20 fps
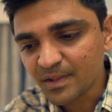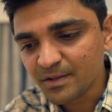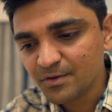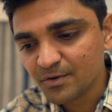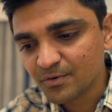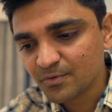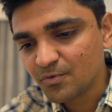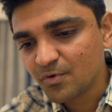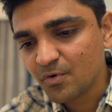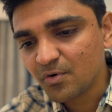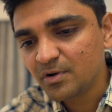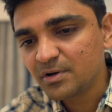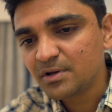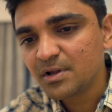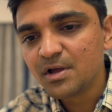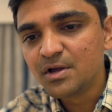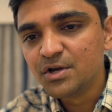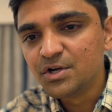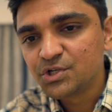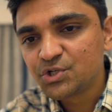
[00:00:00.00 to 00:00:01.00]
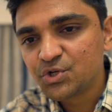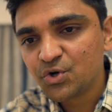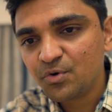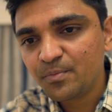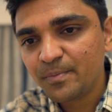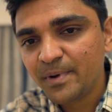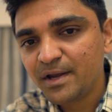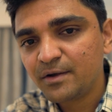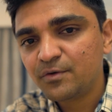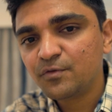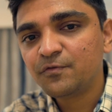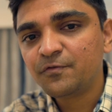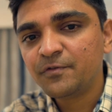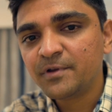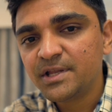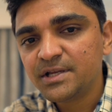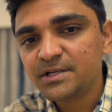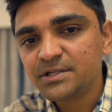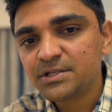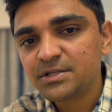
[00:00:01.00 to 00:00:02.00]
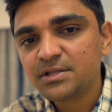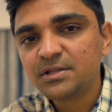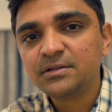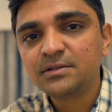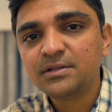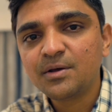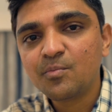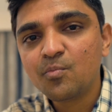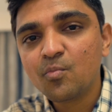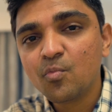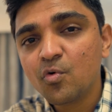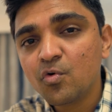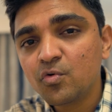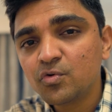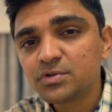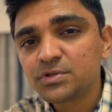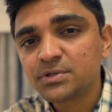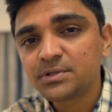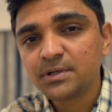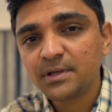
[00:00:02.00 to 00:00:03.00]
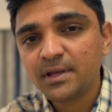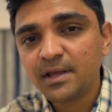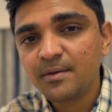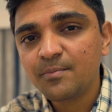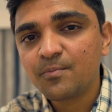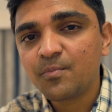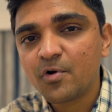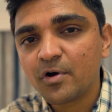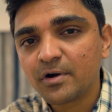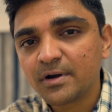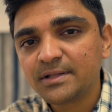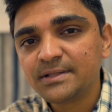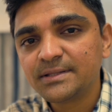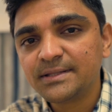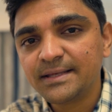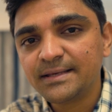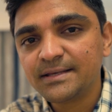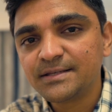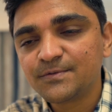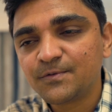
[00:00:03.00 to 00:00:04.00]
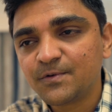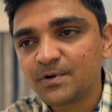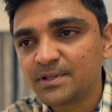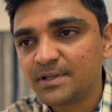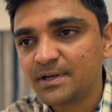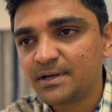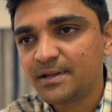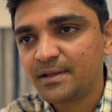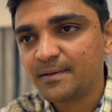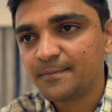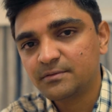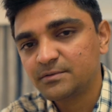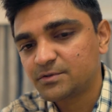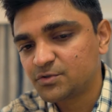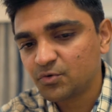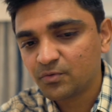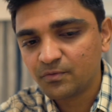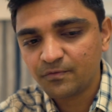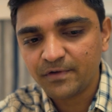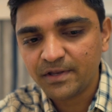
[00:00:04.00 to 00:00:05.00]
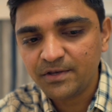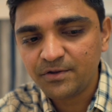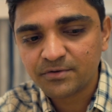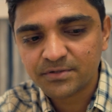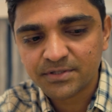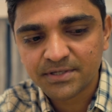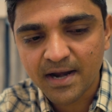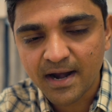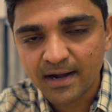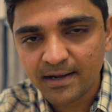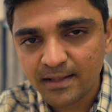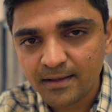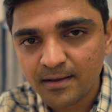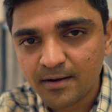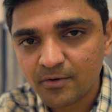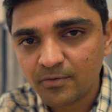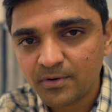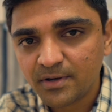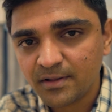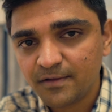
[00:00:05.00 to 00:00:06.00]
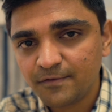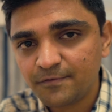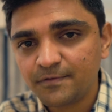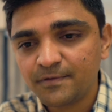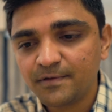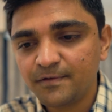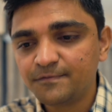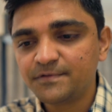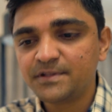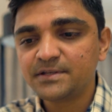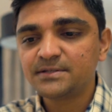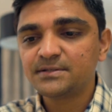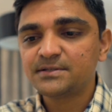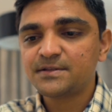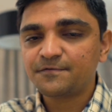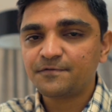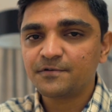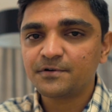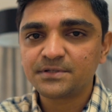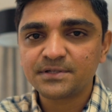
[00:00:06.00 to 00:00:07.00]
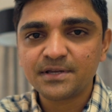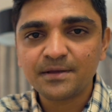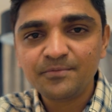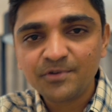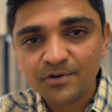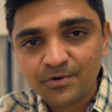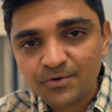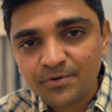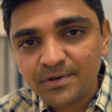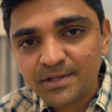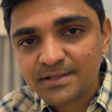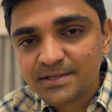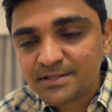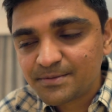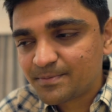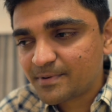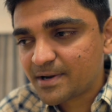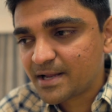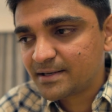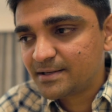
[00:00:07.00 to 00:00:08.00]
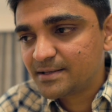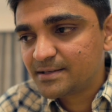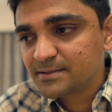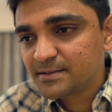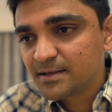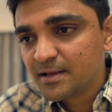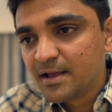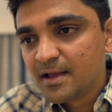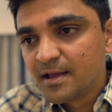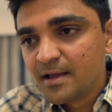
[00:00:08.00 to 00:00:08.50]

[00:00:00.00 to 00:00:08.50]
Your goal should be to finish the most important things for the day. So when you're starting out, if this is the first time you're doing this practice,